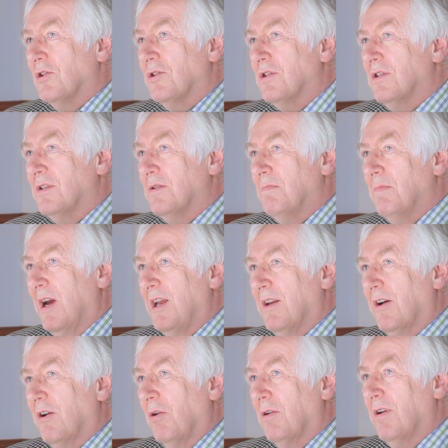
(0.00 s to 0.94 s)
just
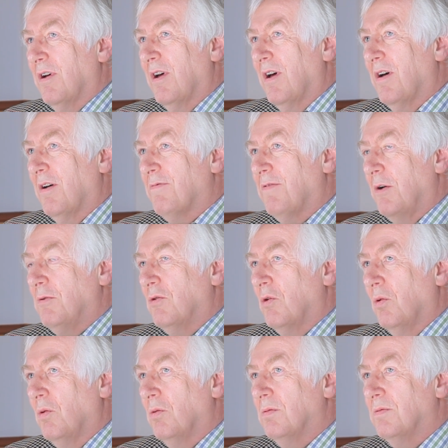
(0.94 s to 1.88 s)
made a, a phone
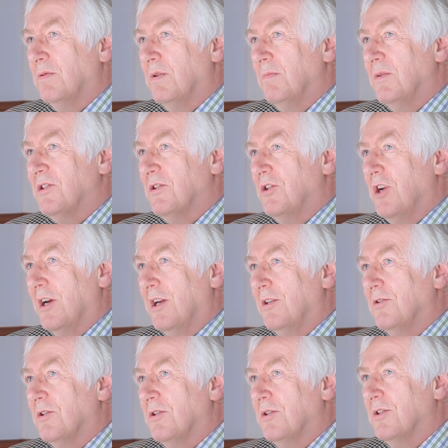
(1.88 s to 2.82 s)
call to Mr.
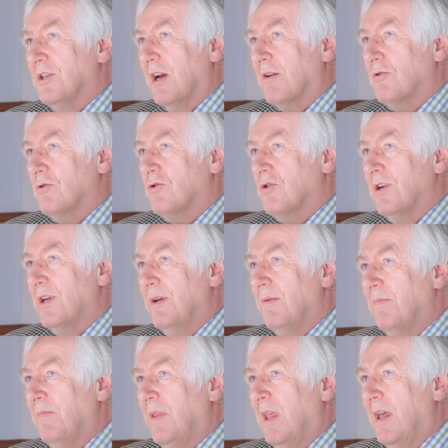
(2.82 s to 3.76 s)
Jenkinson's secretary.
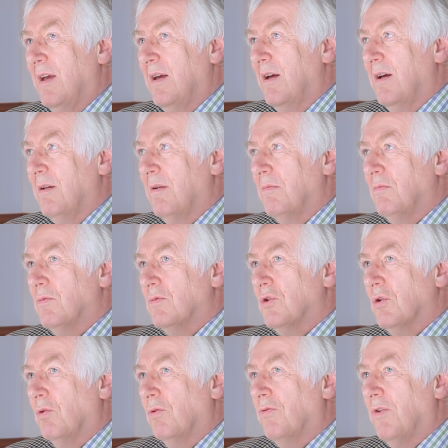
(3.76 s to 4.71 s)
It
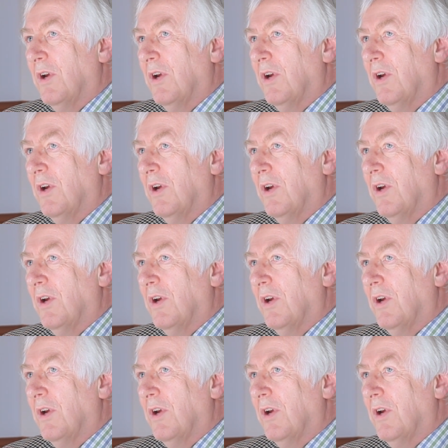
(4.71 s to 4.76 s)
was all